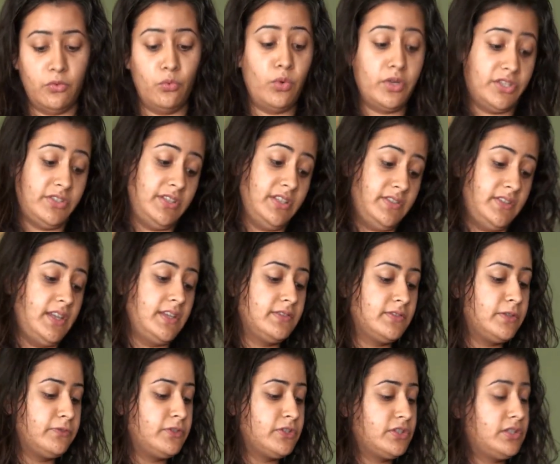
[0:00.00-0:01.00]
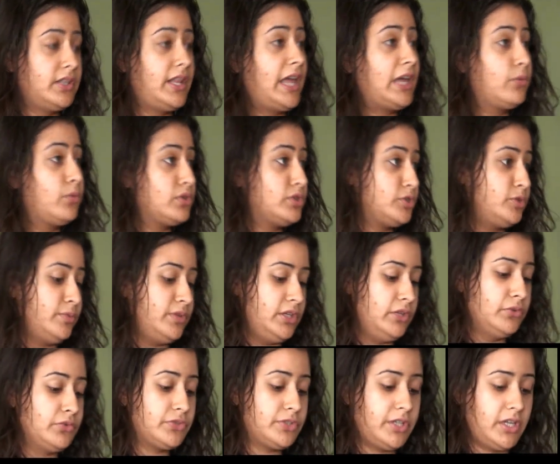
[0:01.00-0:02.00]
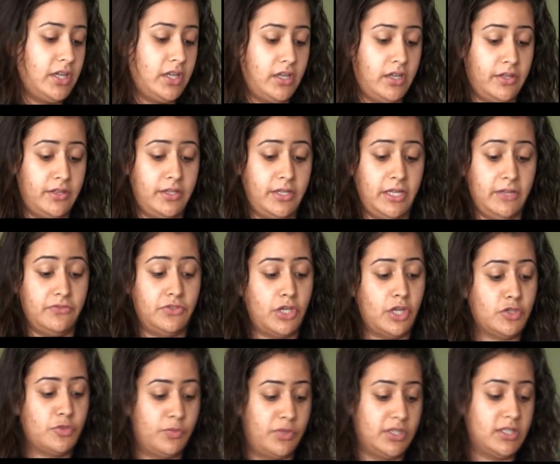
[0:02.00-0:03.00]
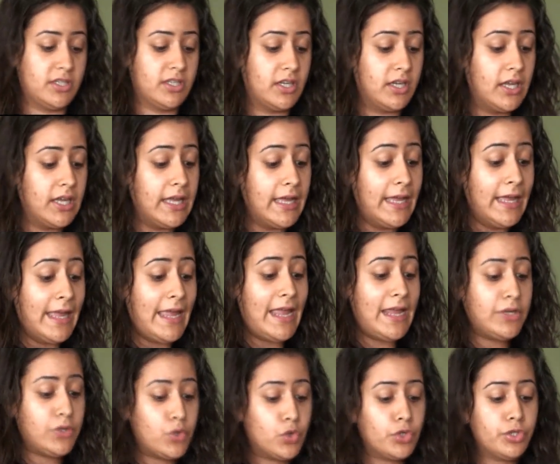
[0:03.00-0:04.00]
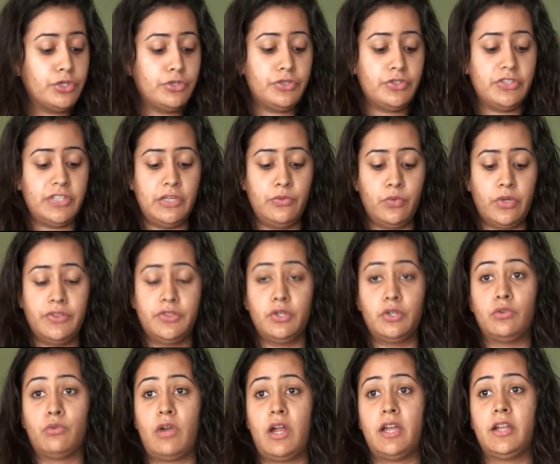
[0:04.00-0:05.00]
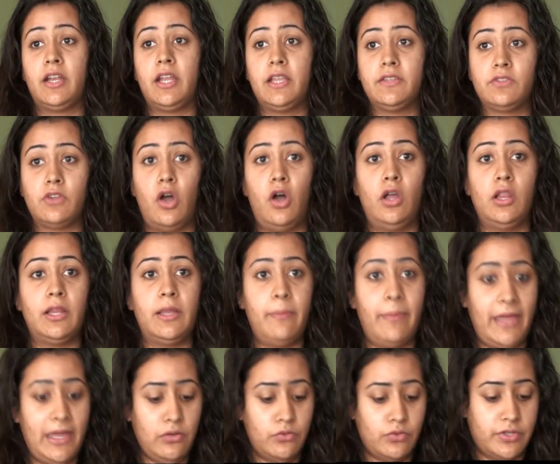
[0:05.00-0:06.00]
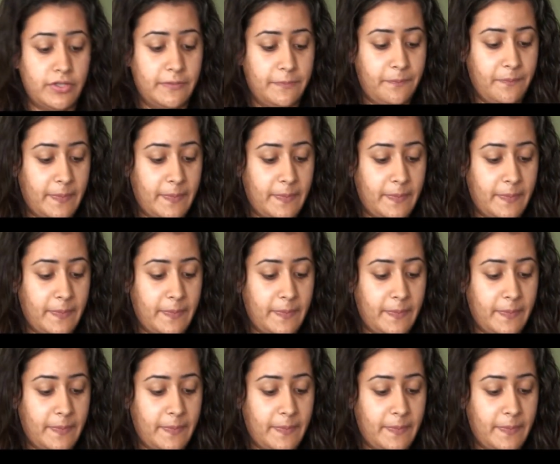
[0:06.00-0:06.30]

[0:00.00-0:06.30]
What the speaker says: which they say is the official language to be used on the Day of Judgment, in order to see what the Quran is all about.